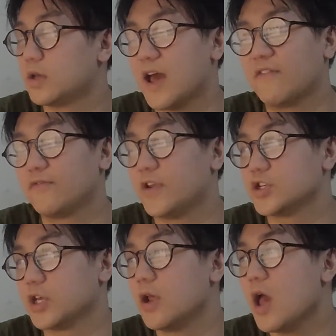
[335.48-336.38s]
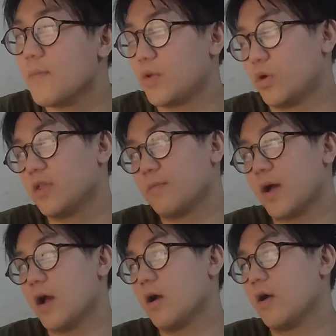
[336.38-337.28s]
I haven't finished it. And in one of them,
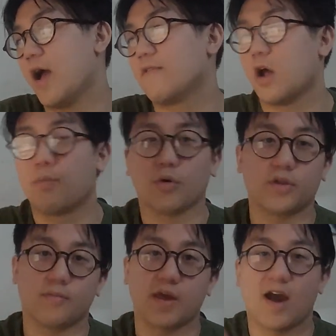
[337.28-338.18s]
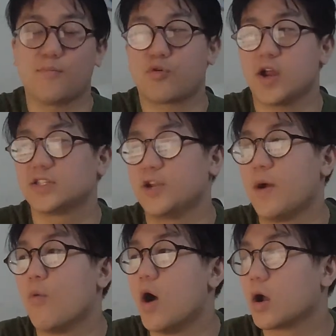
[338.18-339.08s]
I haven't uploaded them yet. I procrastinated my
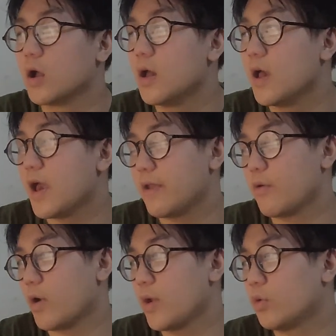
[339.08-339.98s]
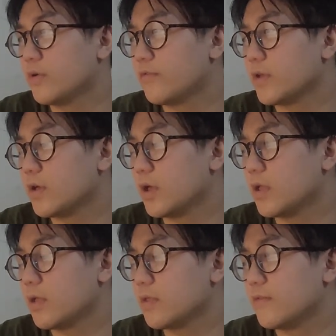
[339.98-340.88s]
work. And in one of
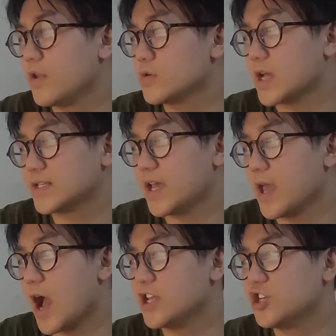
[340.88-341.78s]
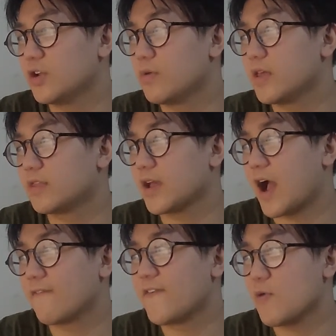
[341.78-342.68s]
the videos, I say I genuinely think
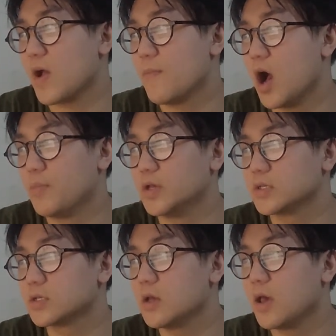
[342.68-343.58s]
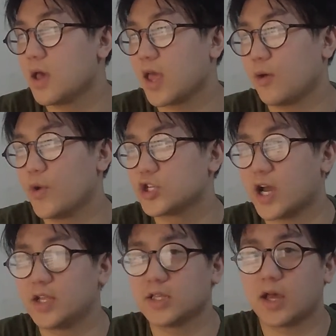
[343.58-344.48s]
I found my purpose, in which
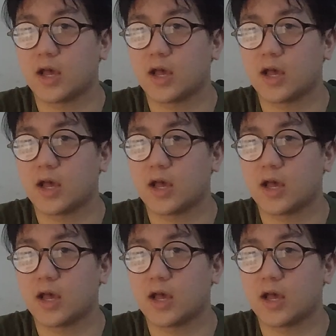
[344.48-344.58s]
I